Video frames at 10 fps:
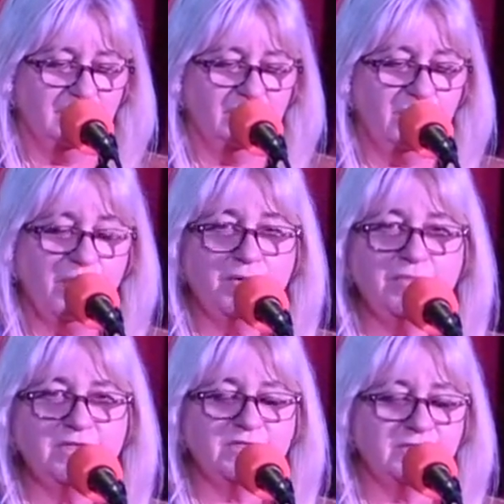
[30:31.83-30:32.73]
The
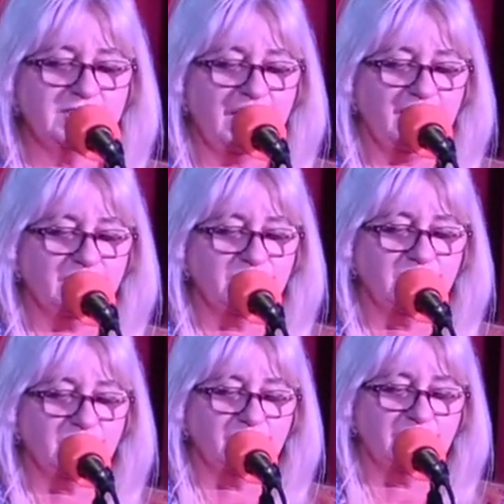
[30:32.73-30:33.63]
moment you doubt you
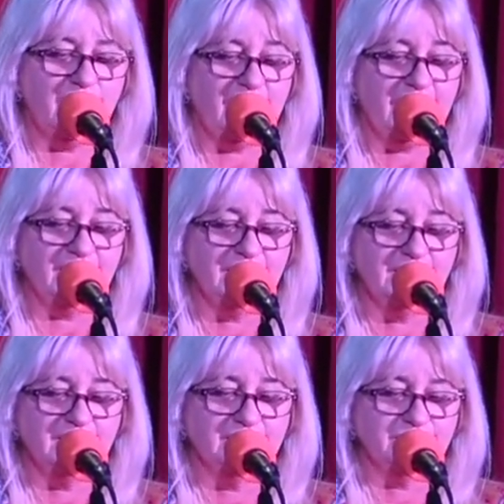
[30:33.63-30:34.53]
can fly,
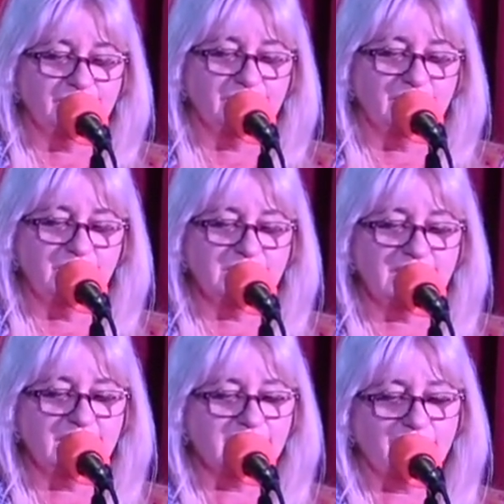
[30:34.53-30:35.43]
you
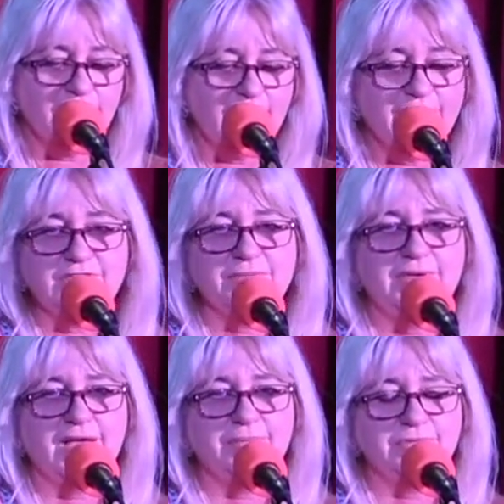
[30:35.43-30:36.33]
cease forever to
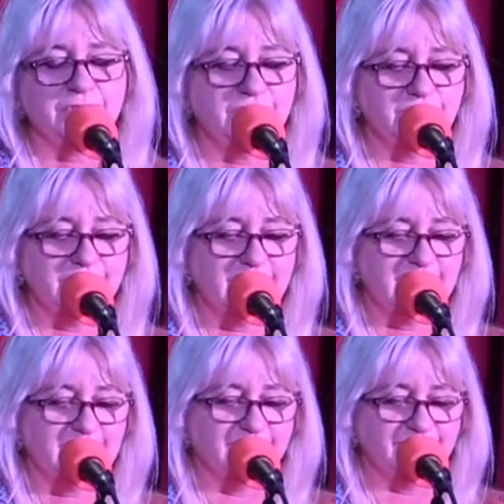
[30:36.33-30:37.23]
be able to do it.
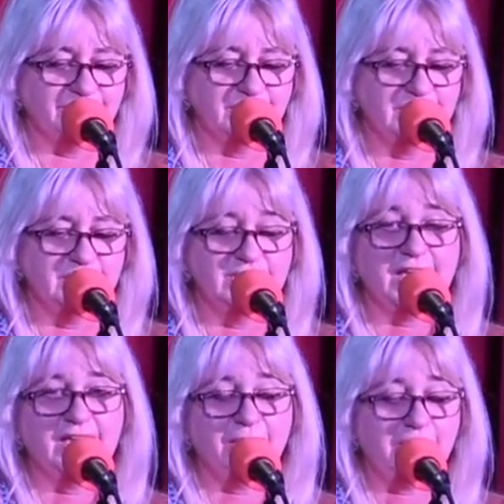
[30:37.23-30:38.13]

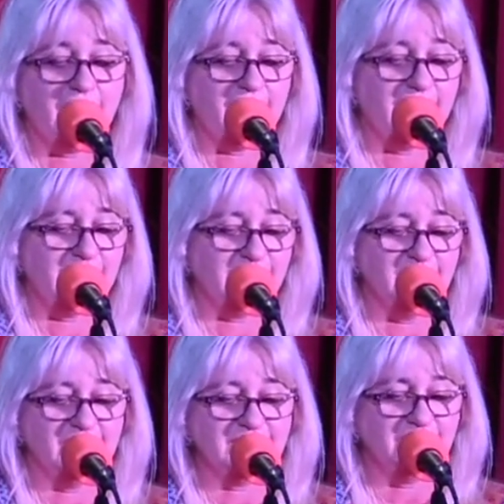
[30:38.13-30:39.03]
J.M. Barrie,
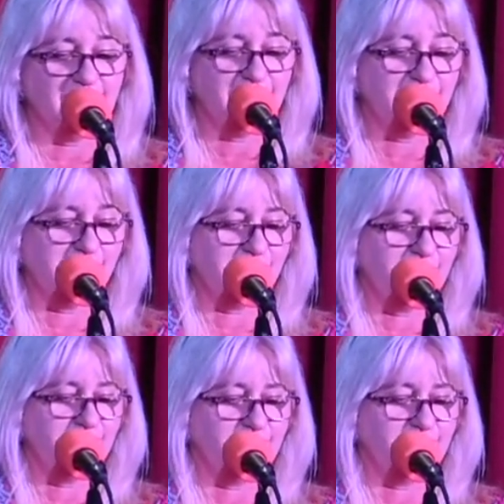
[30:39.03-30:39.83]
1904.